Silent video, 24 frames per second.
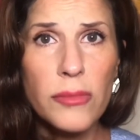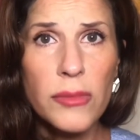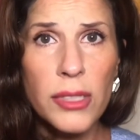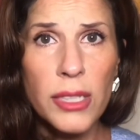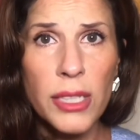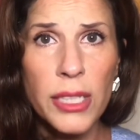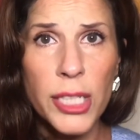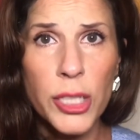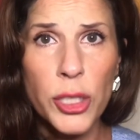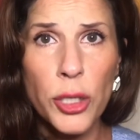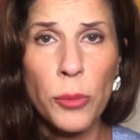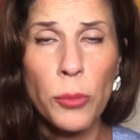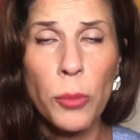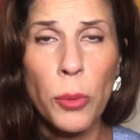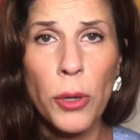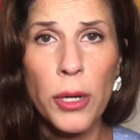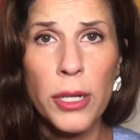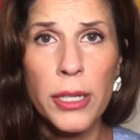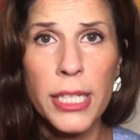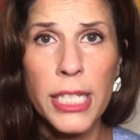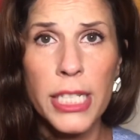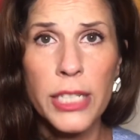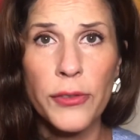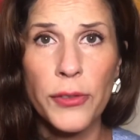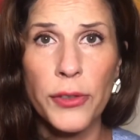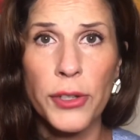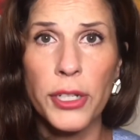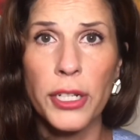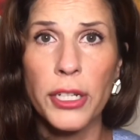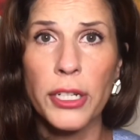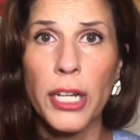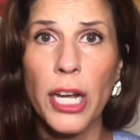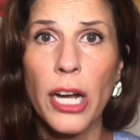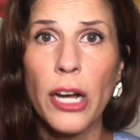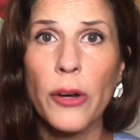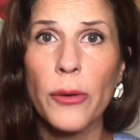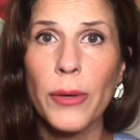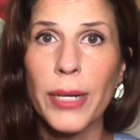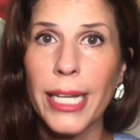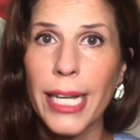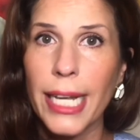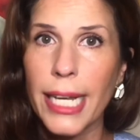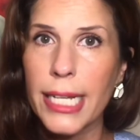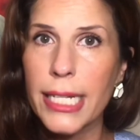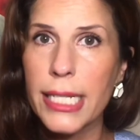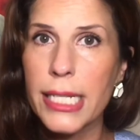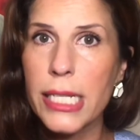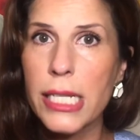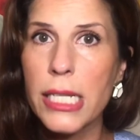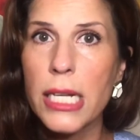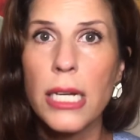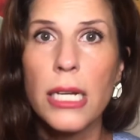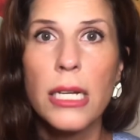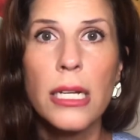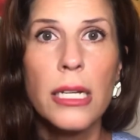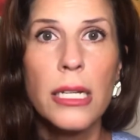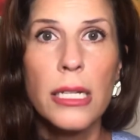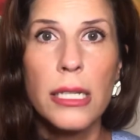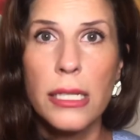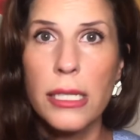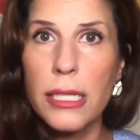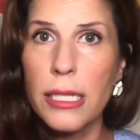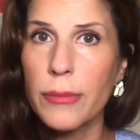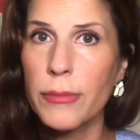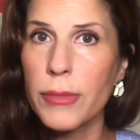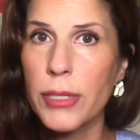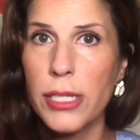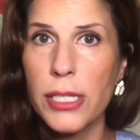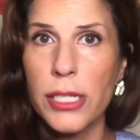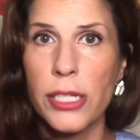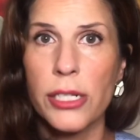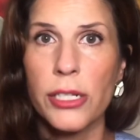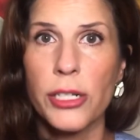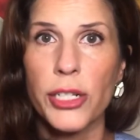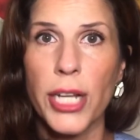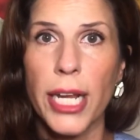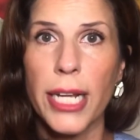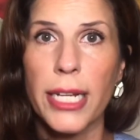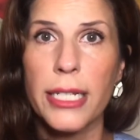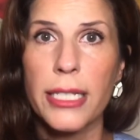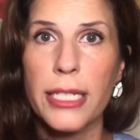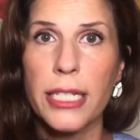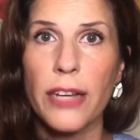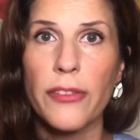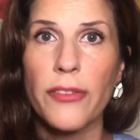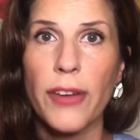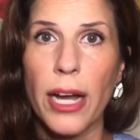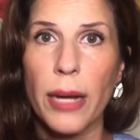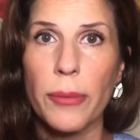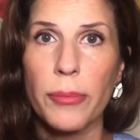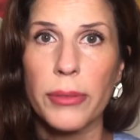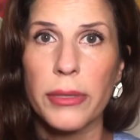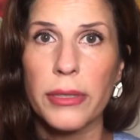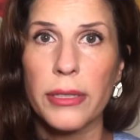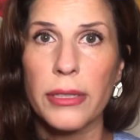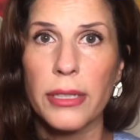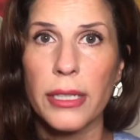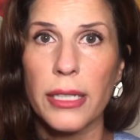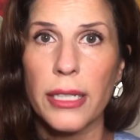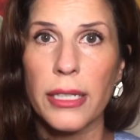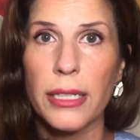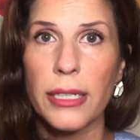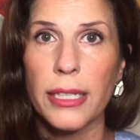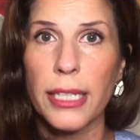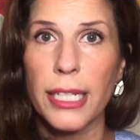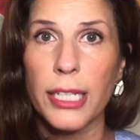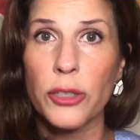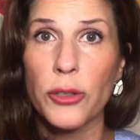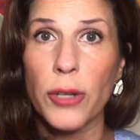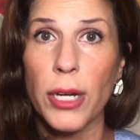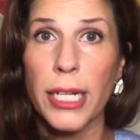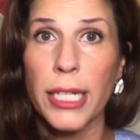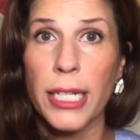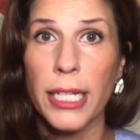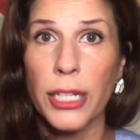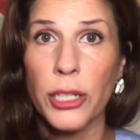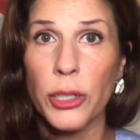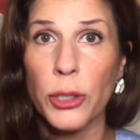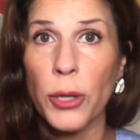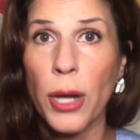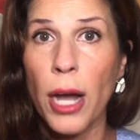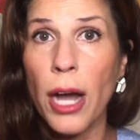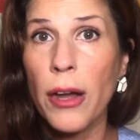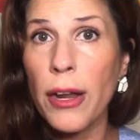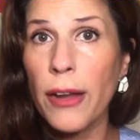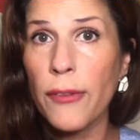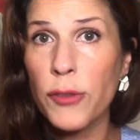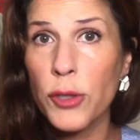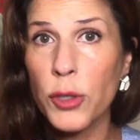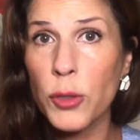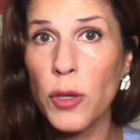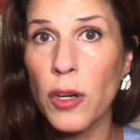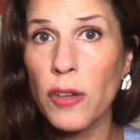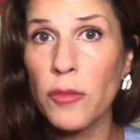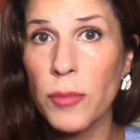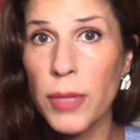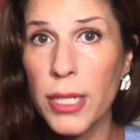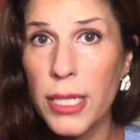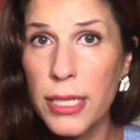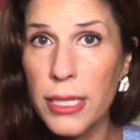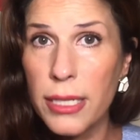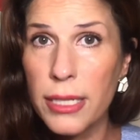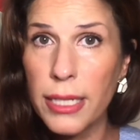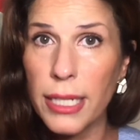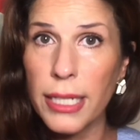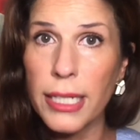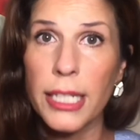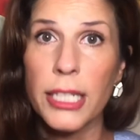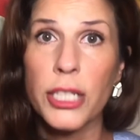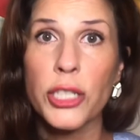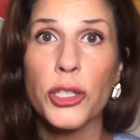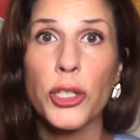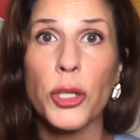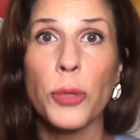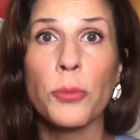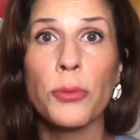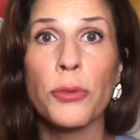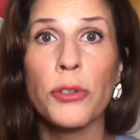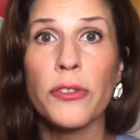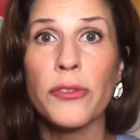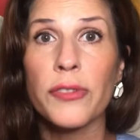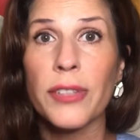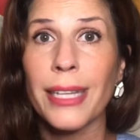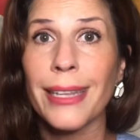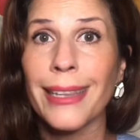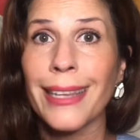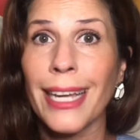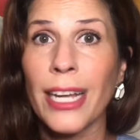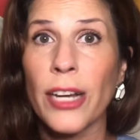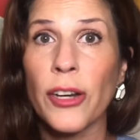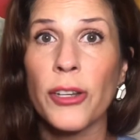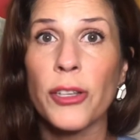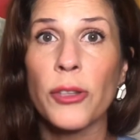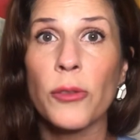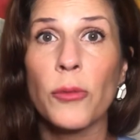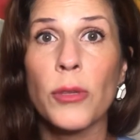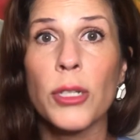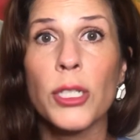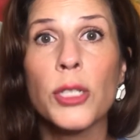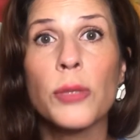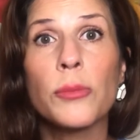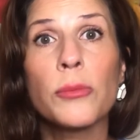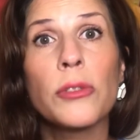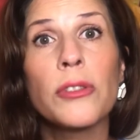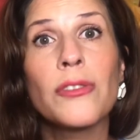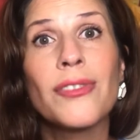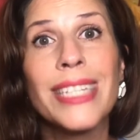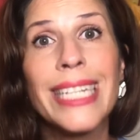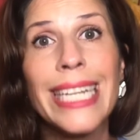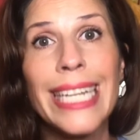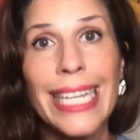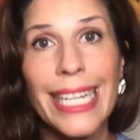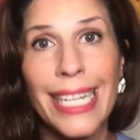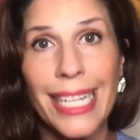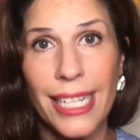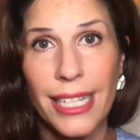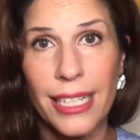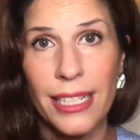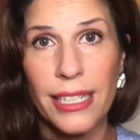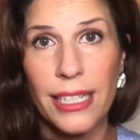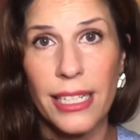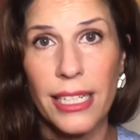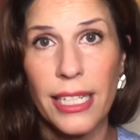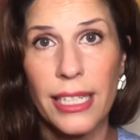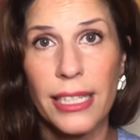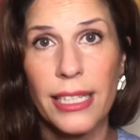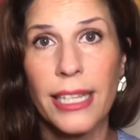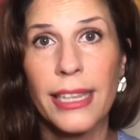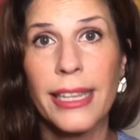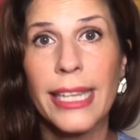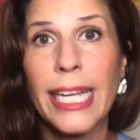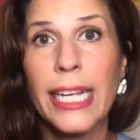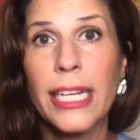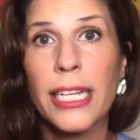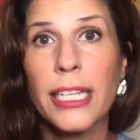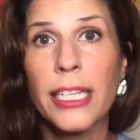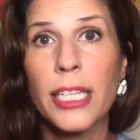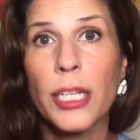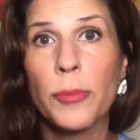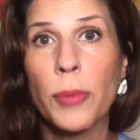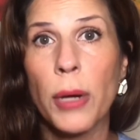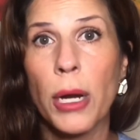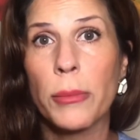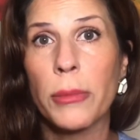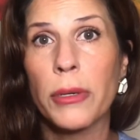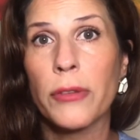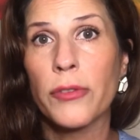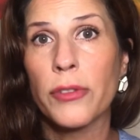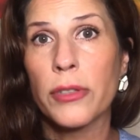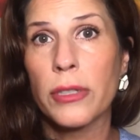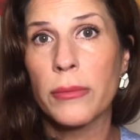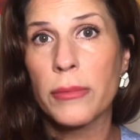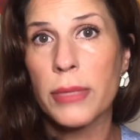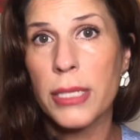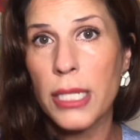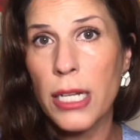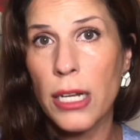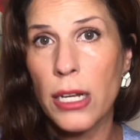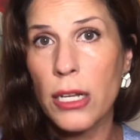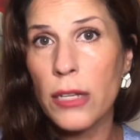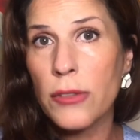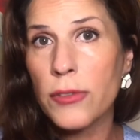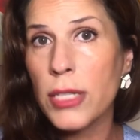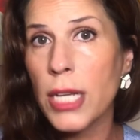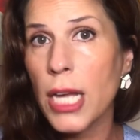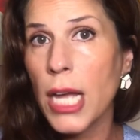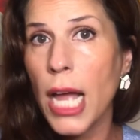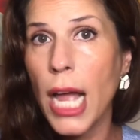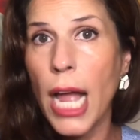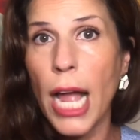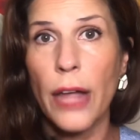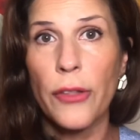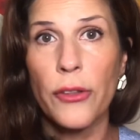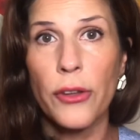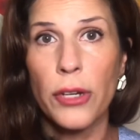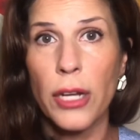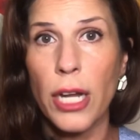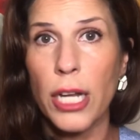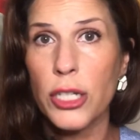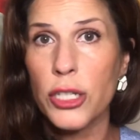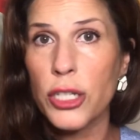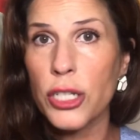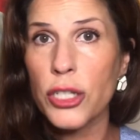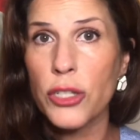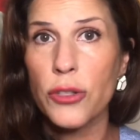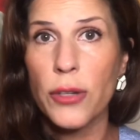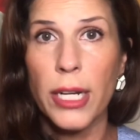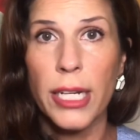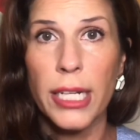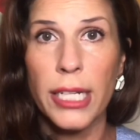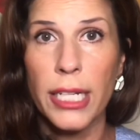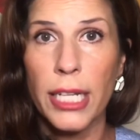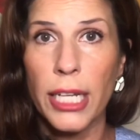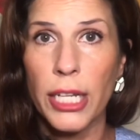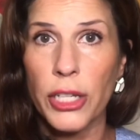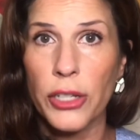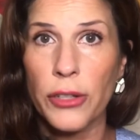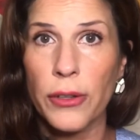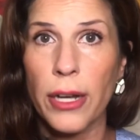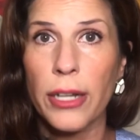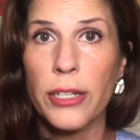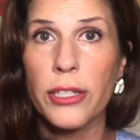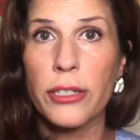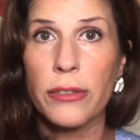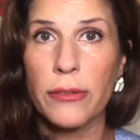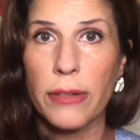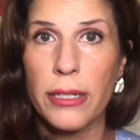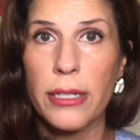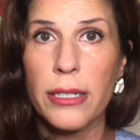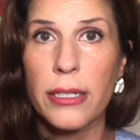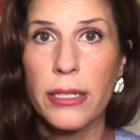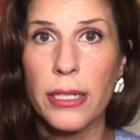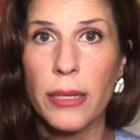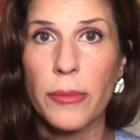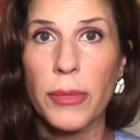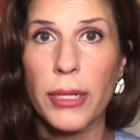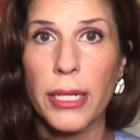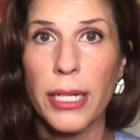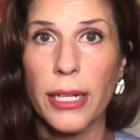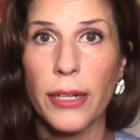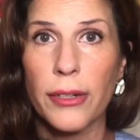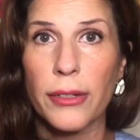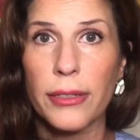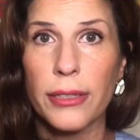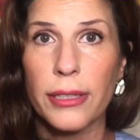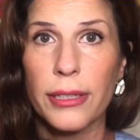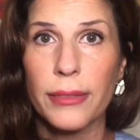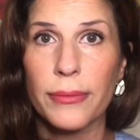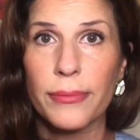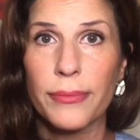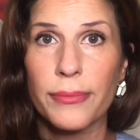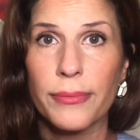These are important things for you to know in case some shady stuff happens and they try to kick you out. After 12 months, they need to show proof that they are the ones moving in, that they need the apartment for themselves, and they're not just trying to kick you out to rent to somebody else.